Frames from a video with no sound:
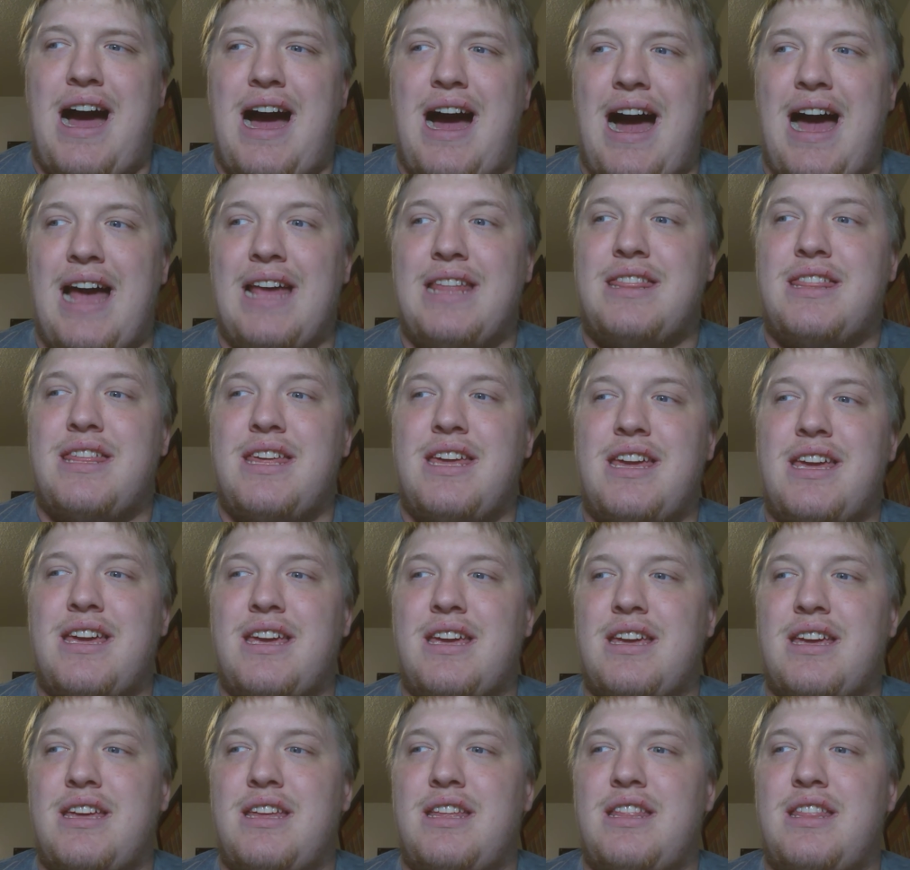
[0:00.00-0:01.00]
I
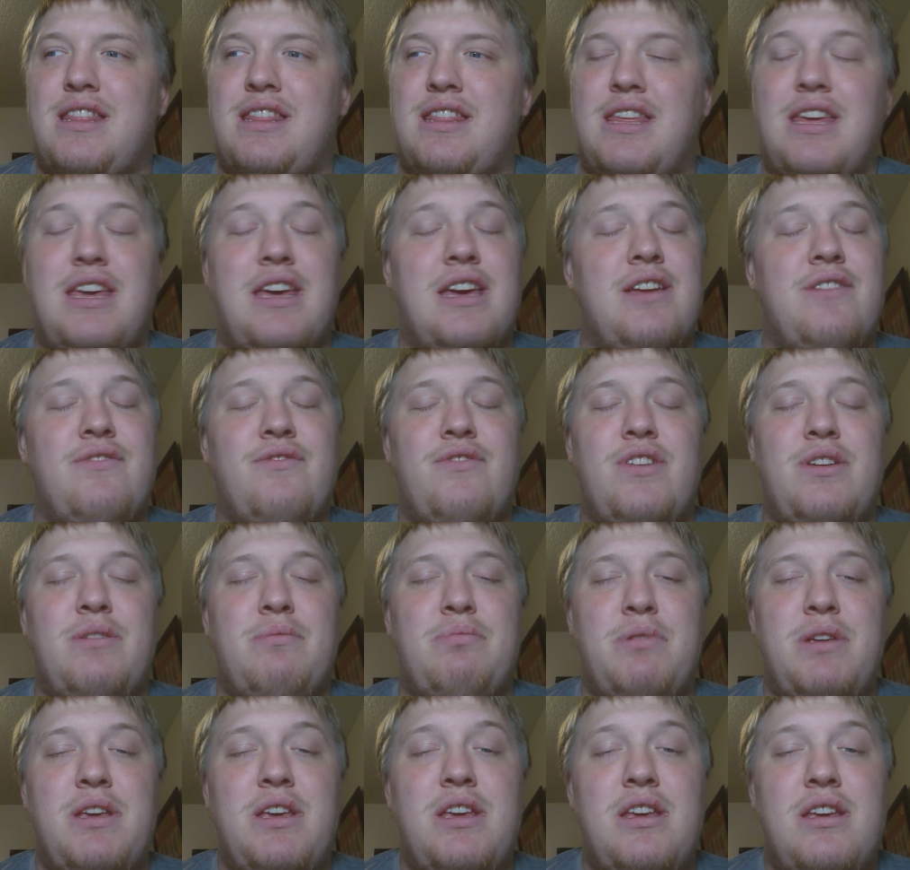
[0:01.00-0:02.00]
think, the
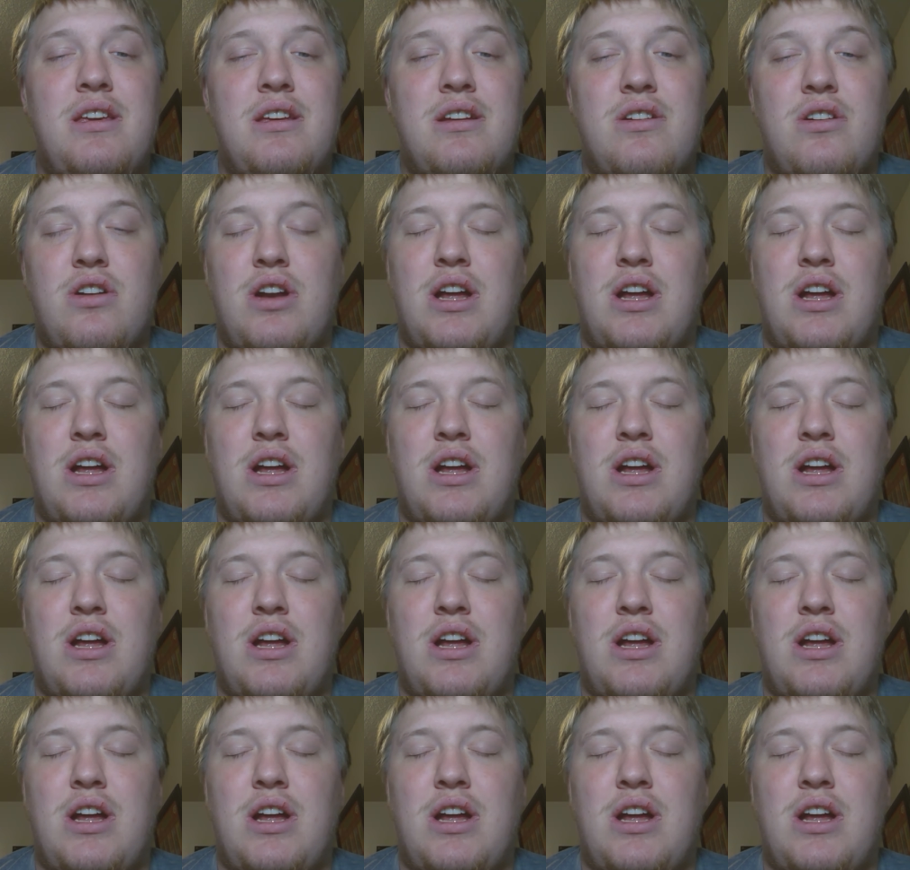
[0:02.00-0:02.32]
MVP,